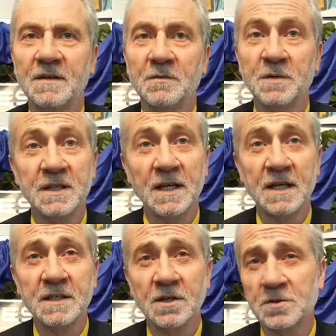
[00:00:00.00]
with the
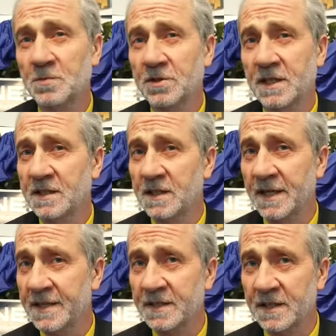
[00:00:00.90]
idea to protect their
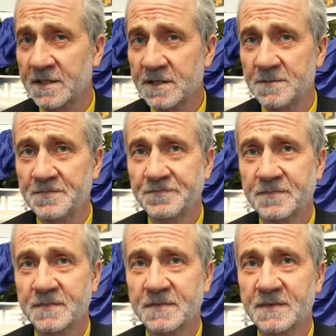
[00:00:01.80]
grandkids.
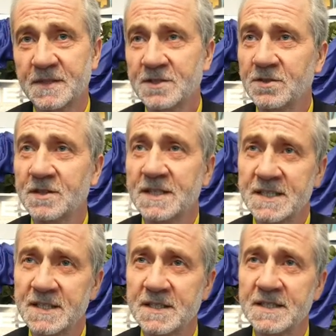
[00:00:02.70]
So
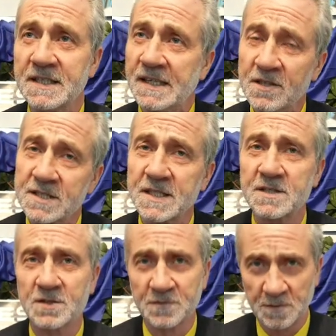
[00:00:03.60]
this is the
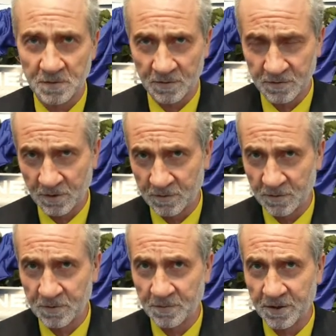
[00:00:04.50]
innocence of the
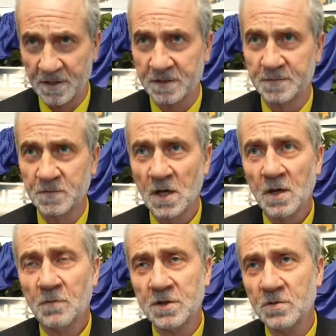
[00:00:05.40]
product.
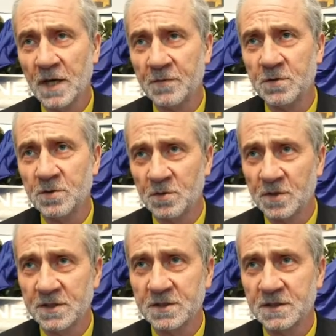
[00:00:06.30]
What you have to do
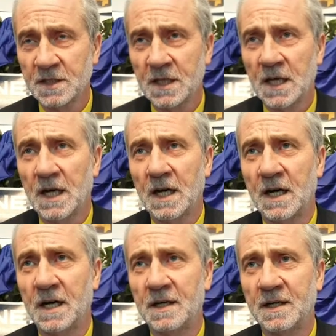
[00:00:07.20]
is
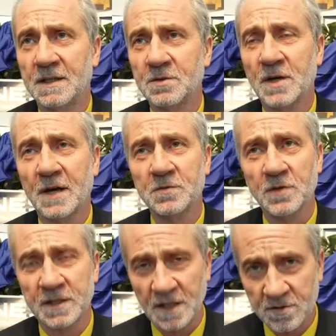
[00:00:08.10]
you have
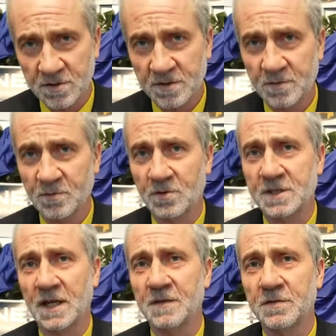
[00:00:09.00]
to attach to your
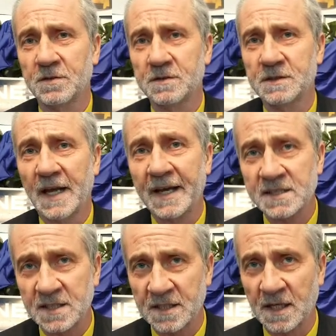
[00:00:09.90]
telephone,
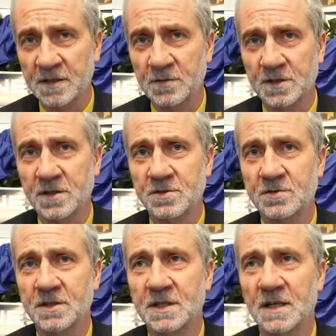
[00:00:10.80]
externally to attach
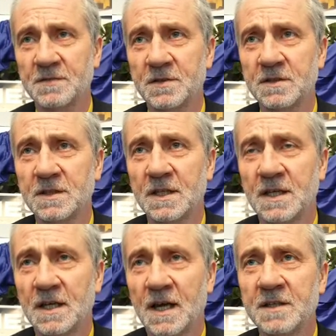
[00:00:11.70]
to your telephone,
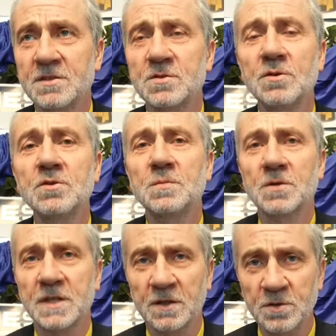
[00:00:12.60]
and it is going to
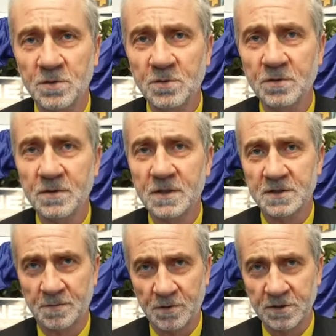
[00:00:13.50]
protect you
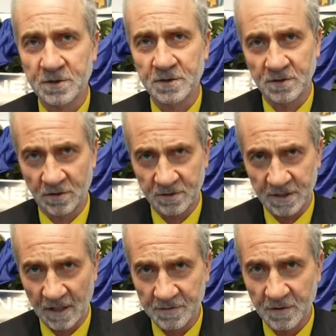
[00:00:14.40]
as a person, not the
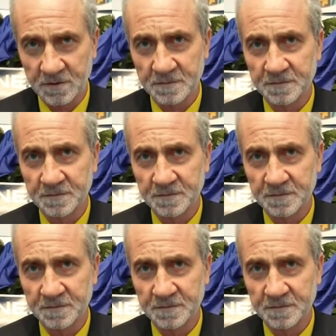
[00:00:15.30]
telephone.